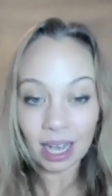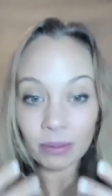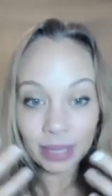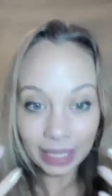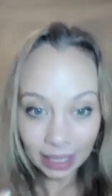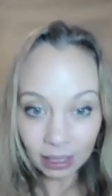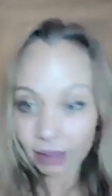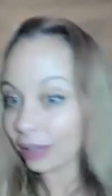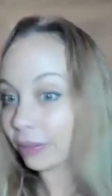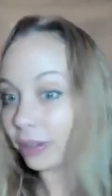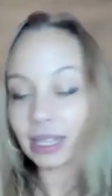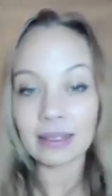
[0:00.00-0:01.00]
I will heal
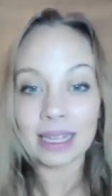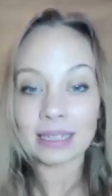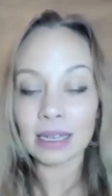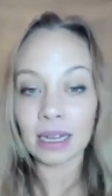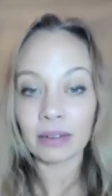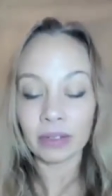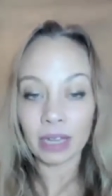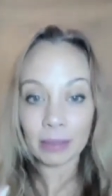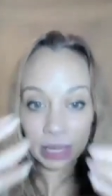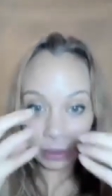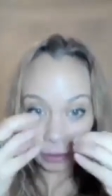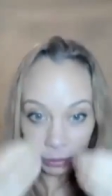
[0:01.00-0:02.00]
everything that's out of
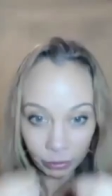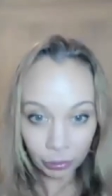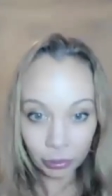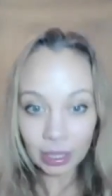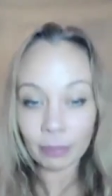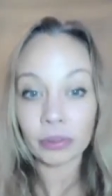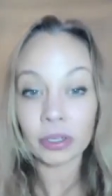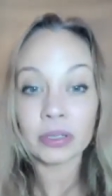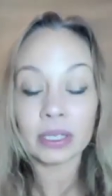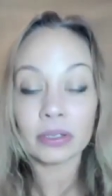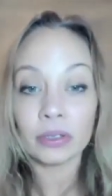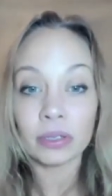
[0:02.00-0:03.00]
alignment. And through that
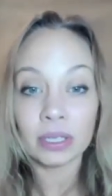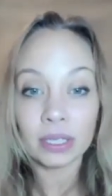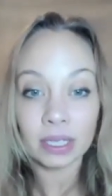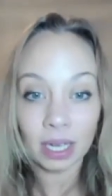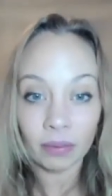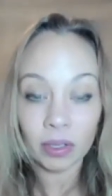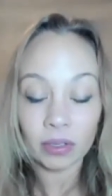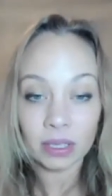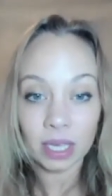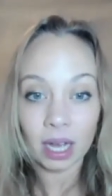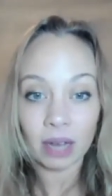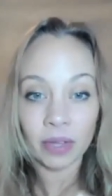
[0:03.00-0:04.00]
process, you discover
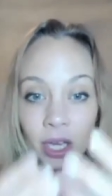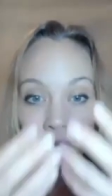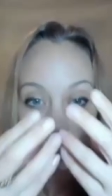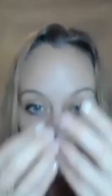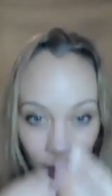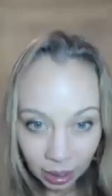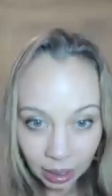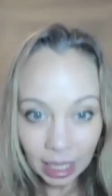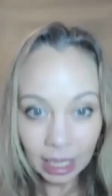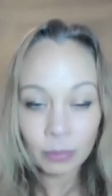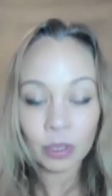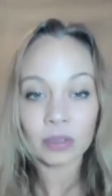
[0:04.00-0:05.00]
yourself. You
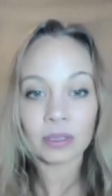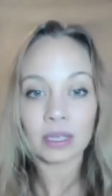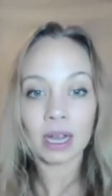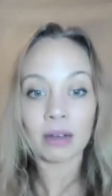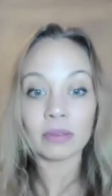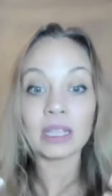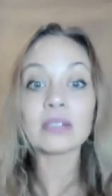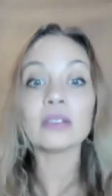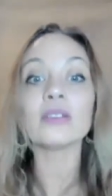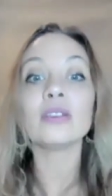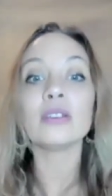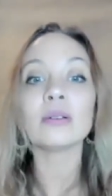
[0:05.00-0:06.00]
claim yourself. This
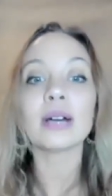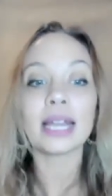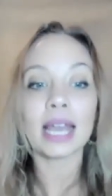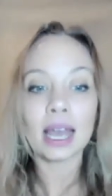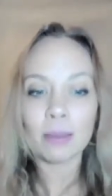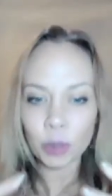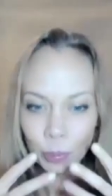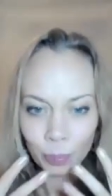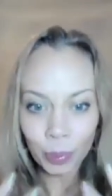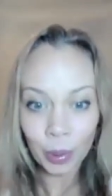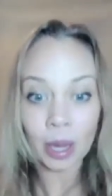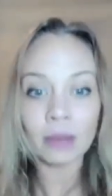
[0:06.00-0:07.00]
is who I am. You
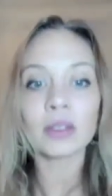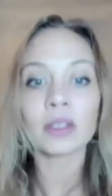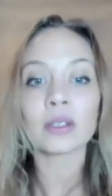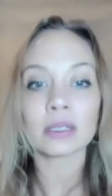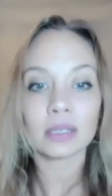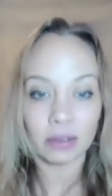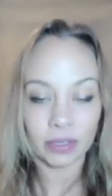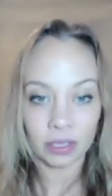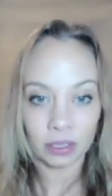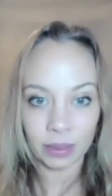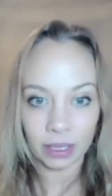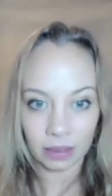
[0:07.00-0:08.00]
birth yourself
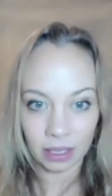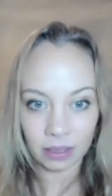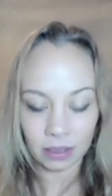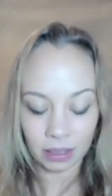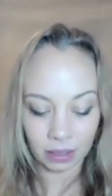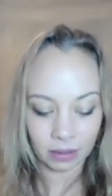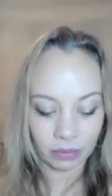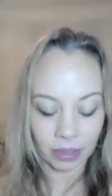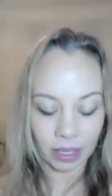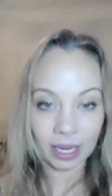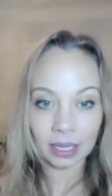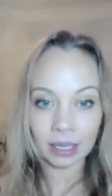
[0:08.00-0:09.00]
into existence,
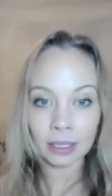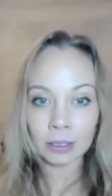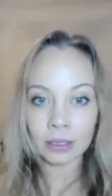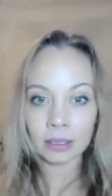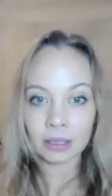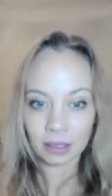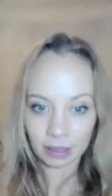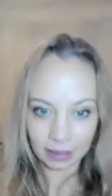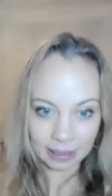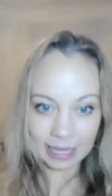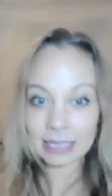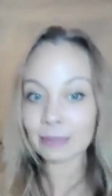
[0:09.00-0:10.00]
right?
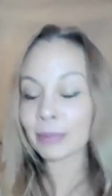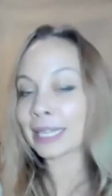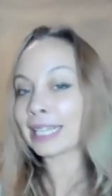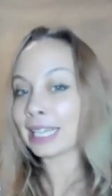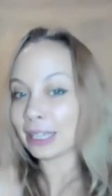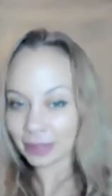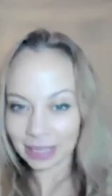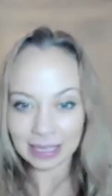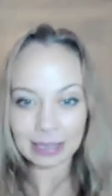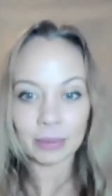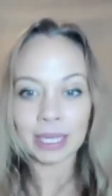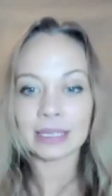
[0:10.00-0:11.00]
These are my gifts.
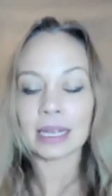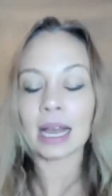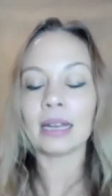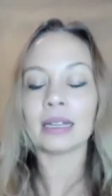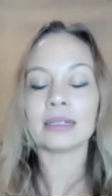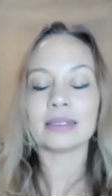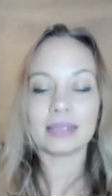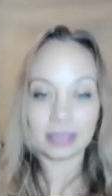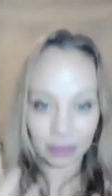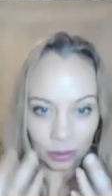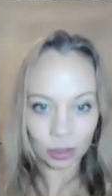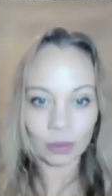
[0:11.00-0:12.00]
These are my talents.
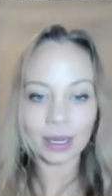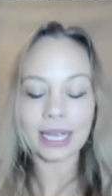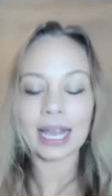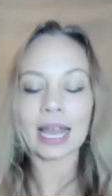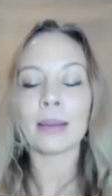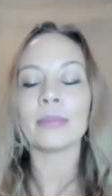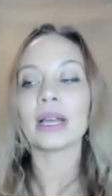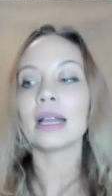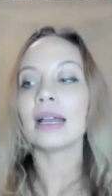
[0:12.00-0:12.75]
This is who I am.